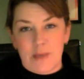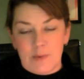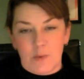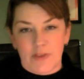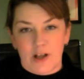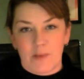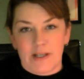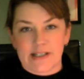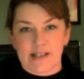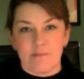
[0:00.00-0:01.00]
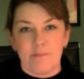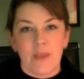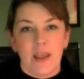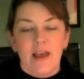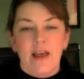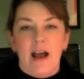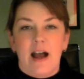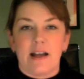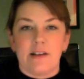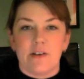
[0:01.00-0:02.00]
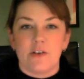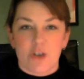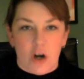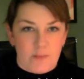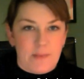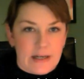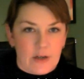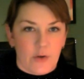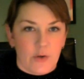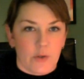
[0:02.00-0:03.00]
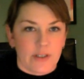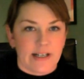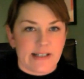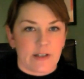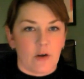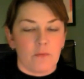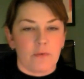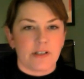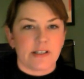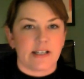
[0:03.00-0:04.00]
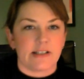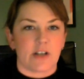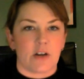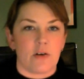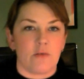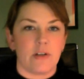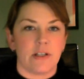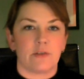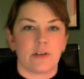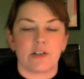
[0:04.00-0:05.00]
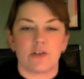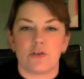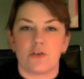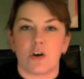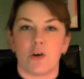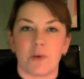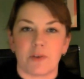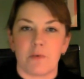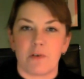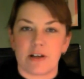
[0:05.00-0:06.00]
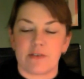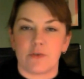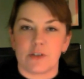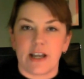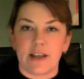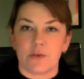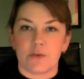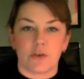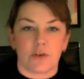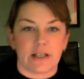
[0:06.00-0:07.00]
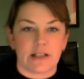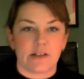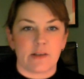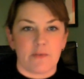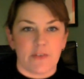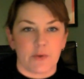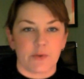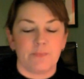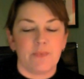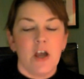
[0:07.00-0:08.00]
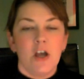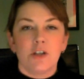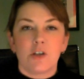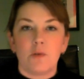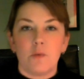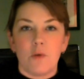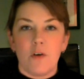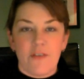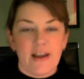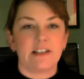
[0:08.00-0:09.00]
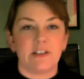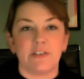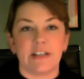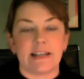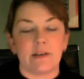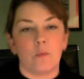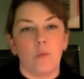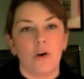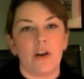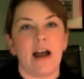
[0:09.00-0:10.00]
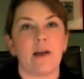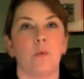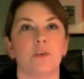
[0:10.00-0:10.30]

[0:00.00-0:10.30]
people with albinism. And Charlotte Baker, who organised the conference, has done a really great job with Miranda Forsyth on talking on some of those. So effectively, what I'd